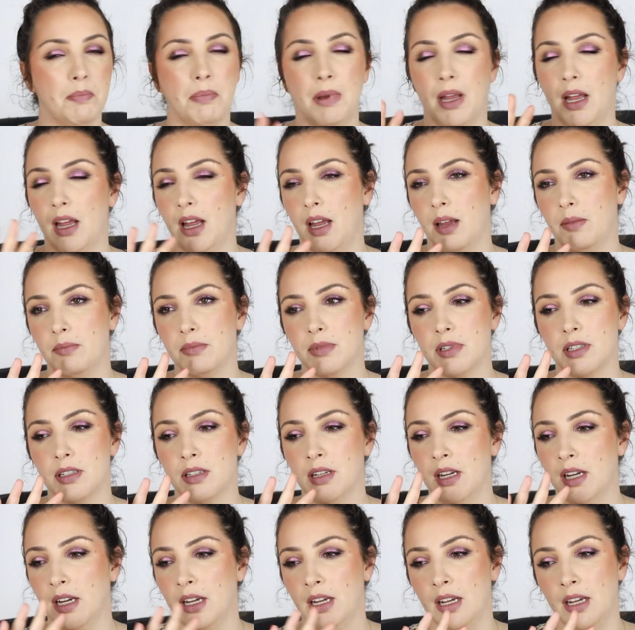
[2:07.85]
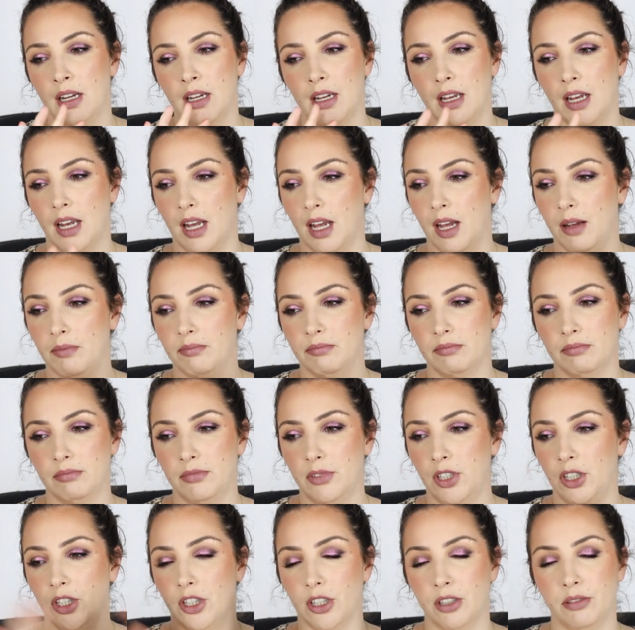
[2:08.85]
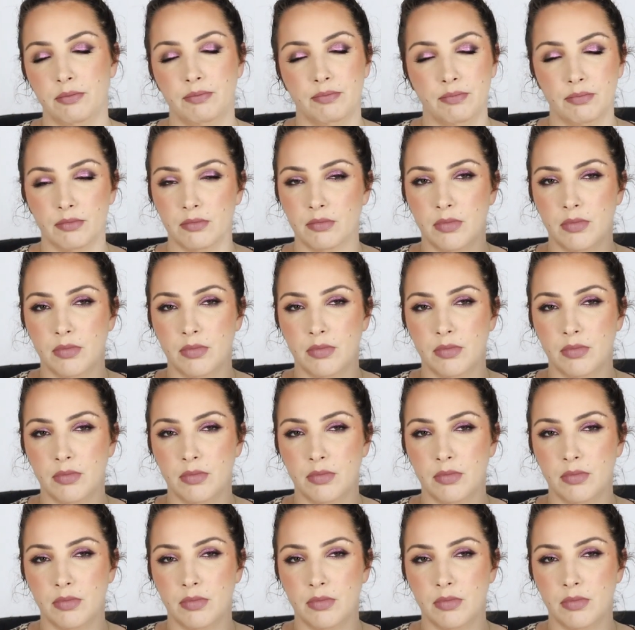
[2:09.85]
balms, lip